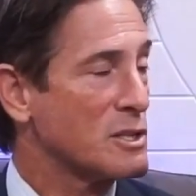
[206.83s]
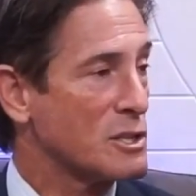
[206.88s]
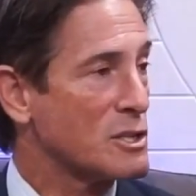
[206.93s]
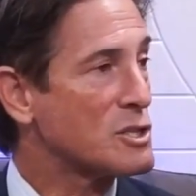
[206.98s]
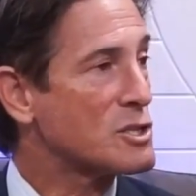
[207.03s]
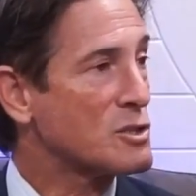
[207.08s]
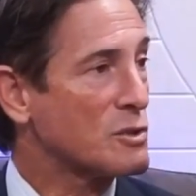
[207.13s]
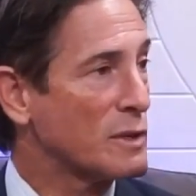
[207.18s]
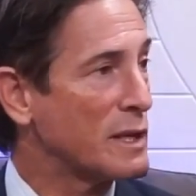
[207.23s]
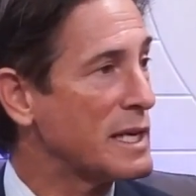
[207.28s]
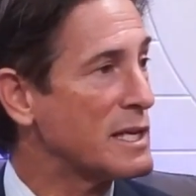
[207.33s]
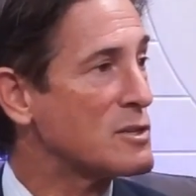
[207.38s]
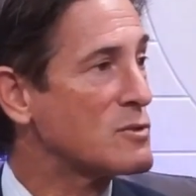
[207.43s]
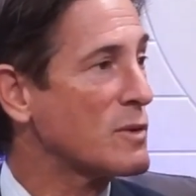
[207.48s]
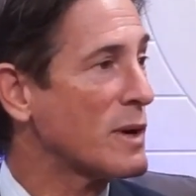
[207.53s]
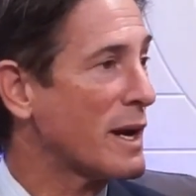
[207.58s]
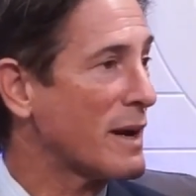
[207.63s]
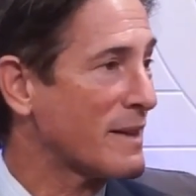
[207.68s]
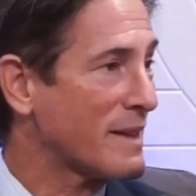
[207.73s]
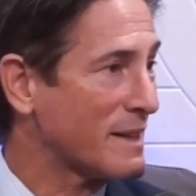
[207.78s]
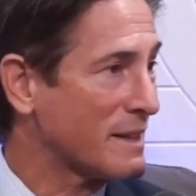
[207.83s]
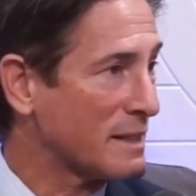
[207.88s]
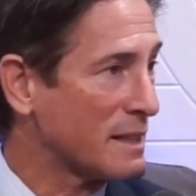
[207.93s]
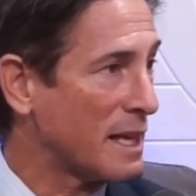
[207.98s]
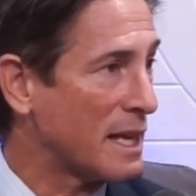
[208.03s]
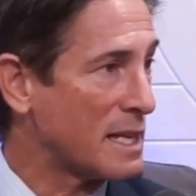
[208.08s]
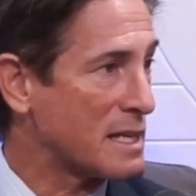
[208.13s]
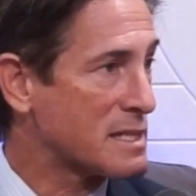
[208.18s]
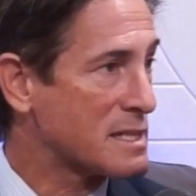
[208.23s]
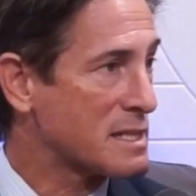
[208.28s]
to the streets rather than
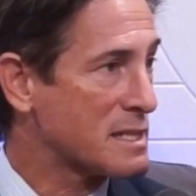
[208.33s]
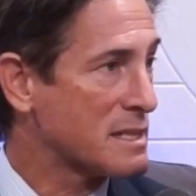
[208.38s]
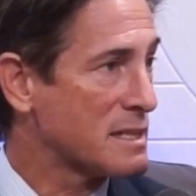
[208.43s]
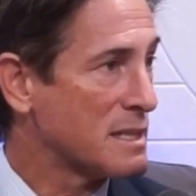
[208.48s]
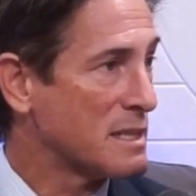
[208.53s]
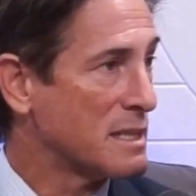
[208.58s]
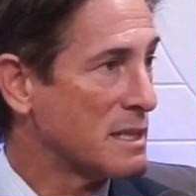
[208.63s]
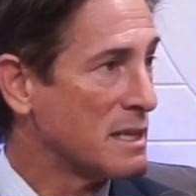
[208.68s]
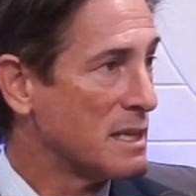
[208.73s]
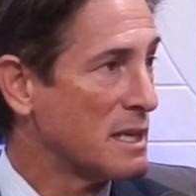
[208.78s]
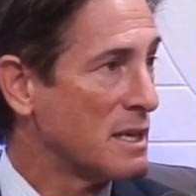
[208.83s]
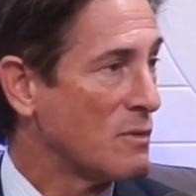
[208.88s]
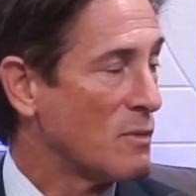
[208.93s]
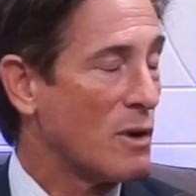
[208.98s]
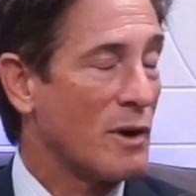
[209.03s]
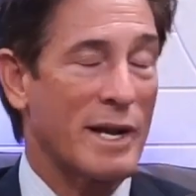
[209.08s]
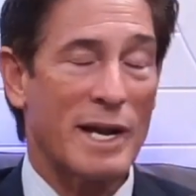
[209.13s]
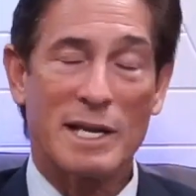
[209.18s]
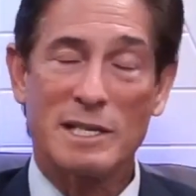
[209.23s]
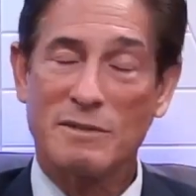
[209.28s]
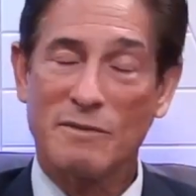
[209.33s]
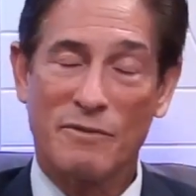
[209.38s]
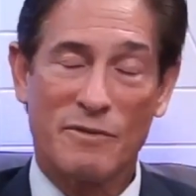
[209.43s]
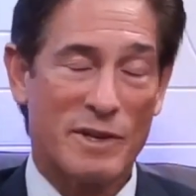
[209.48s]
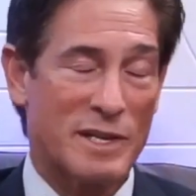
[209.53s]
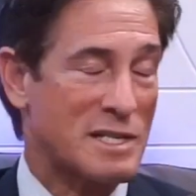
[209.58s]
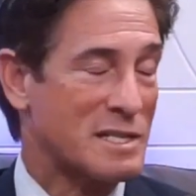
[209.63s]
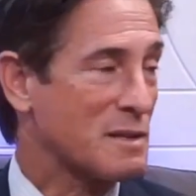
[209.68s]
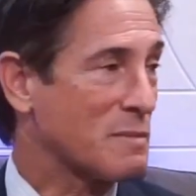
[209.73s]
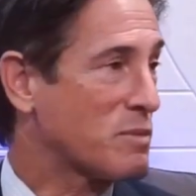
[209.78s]
less. Well, he hasn't
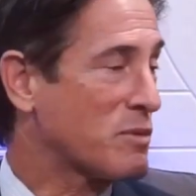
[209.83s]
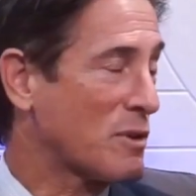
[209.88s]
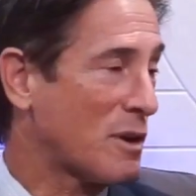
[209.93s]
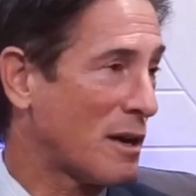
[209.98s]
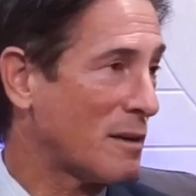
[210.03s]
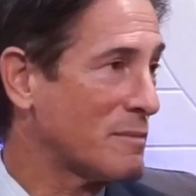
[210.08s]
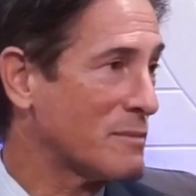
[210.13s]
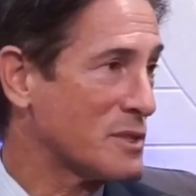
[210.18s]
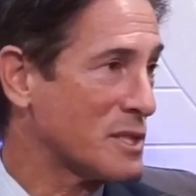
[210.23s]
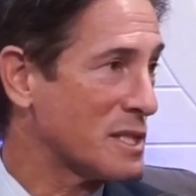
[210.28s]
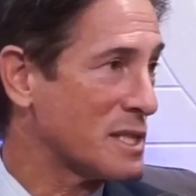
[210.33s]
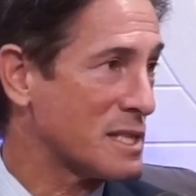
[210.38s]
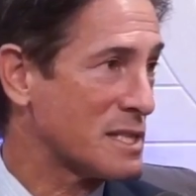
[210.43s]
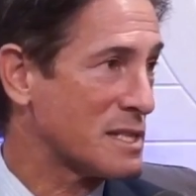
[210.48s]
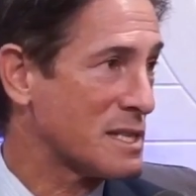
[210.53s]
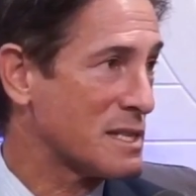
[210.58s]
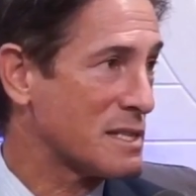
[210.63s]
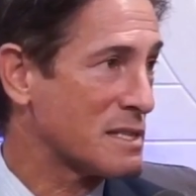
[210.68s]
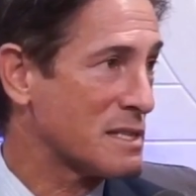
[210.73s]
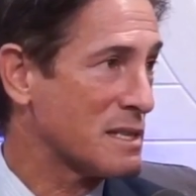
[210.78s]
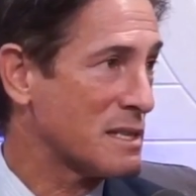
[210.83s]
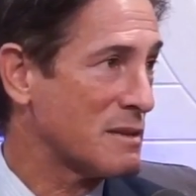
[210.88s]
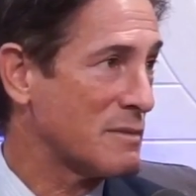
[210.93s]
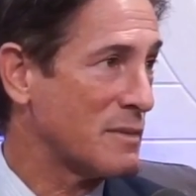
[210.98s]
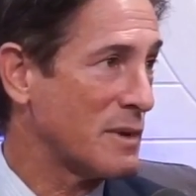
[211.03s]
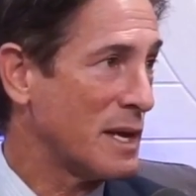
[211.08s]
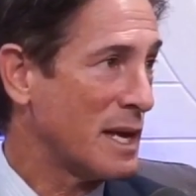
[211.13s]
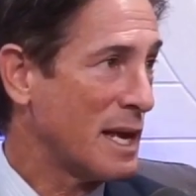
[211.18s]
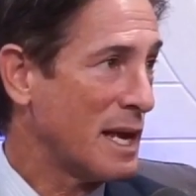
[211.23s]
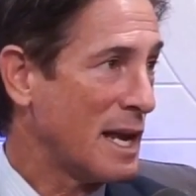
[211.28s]
fixed the problems in the
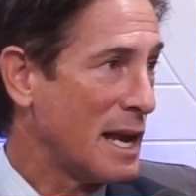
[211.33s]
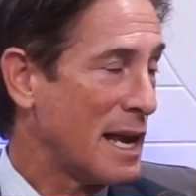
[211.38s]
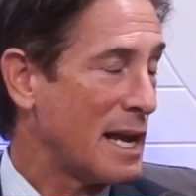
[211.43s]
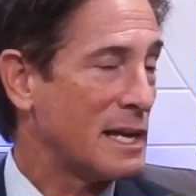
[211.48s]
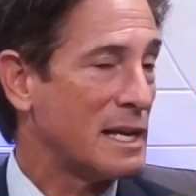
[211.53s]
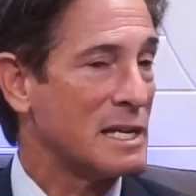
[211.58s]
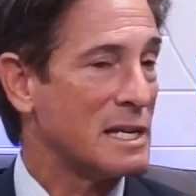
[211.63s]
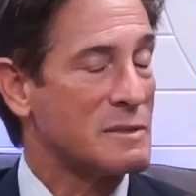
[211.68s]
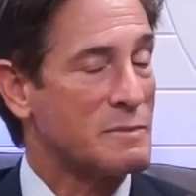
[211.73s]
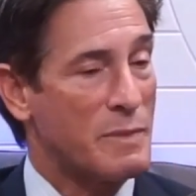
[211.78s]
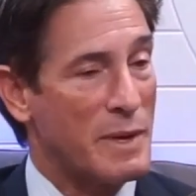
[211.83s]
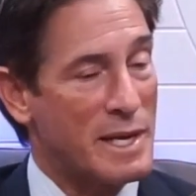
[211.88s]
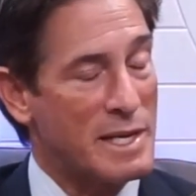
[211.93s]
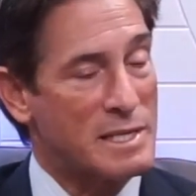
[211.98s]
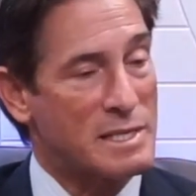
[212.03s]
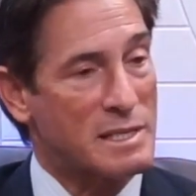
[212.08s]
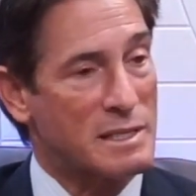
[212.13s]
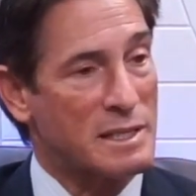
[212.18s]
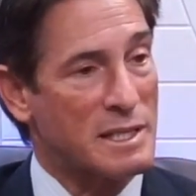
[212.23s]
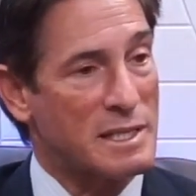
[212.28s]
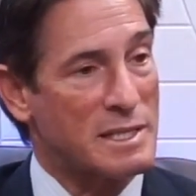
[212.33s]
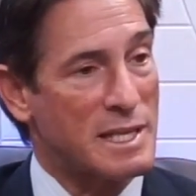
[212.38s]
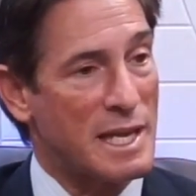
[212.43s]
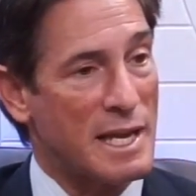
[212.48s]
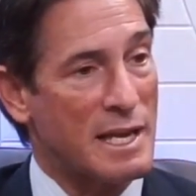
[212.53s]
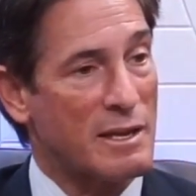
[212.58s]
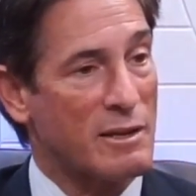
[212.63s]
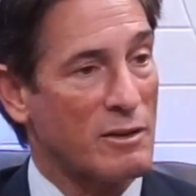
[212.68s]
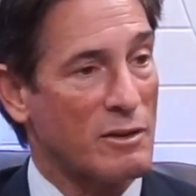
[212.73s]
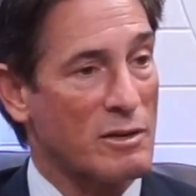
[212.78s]
system, and he's basically
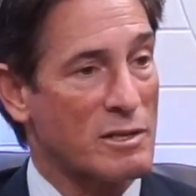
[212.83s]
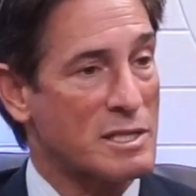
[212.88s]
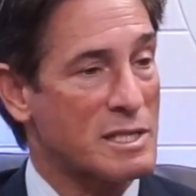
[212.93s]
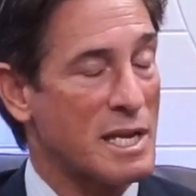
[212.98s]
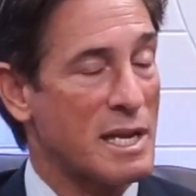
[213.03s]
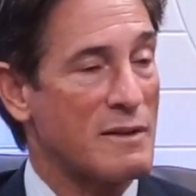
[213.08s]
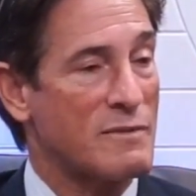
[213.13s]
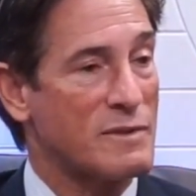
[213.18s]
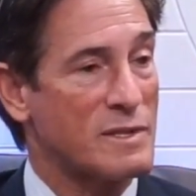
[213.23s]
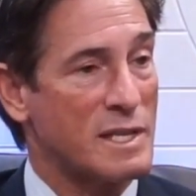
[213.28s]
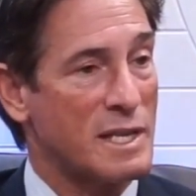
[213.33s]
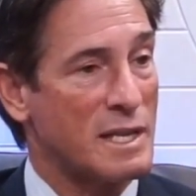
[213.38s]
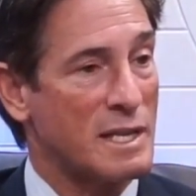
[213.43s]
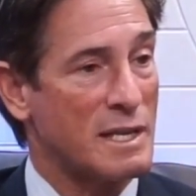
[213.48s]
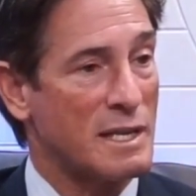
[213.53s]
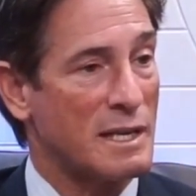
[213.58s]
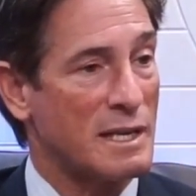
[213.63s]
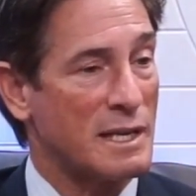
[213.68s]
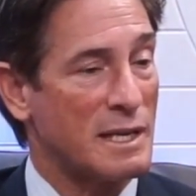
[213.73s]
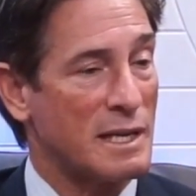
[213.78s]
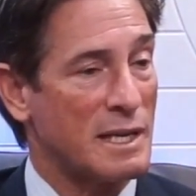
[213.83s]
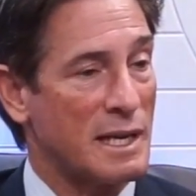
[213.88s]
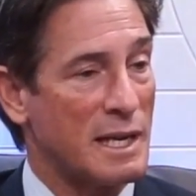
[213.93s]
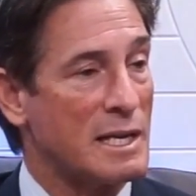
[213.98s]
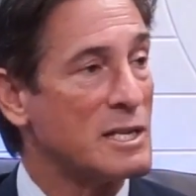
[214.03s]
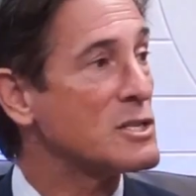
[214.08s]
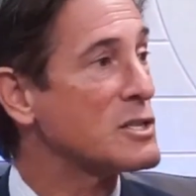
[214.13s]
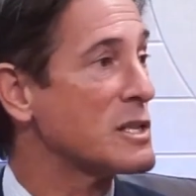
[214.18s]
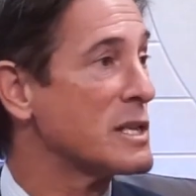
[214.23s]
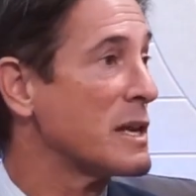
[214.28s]
taken our safety
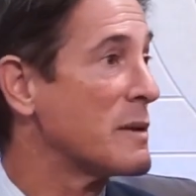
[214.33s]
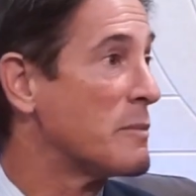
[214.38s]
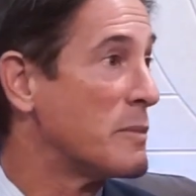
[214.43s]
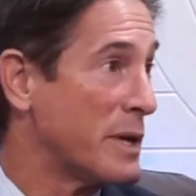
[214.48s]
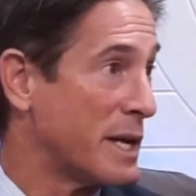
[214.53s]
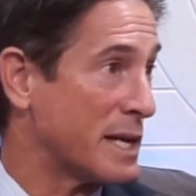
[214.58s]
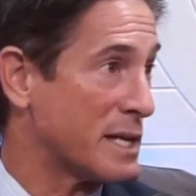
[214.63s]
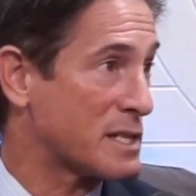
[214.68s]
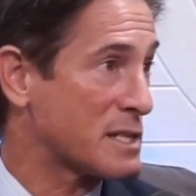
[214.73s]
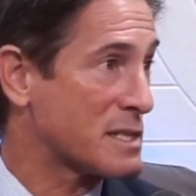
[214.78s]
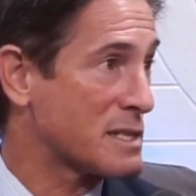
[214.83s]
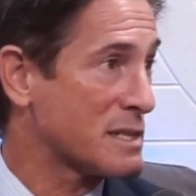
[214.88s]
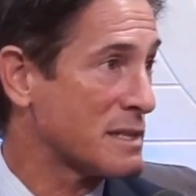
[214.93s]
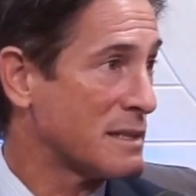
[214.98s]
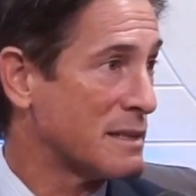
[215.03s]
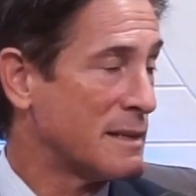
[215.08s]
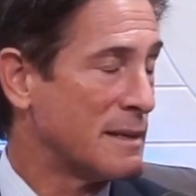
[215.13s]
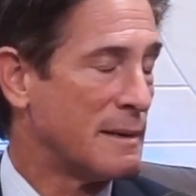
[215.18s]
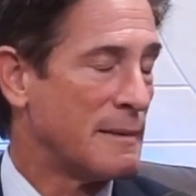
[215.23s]
into the abyss.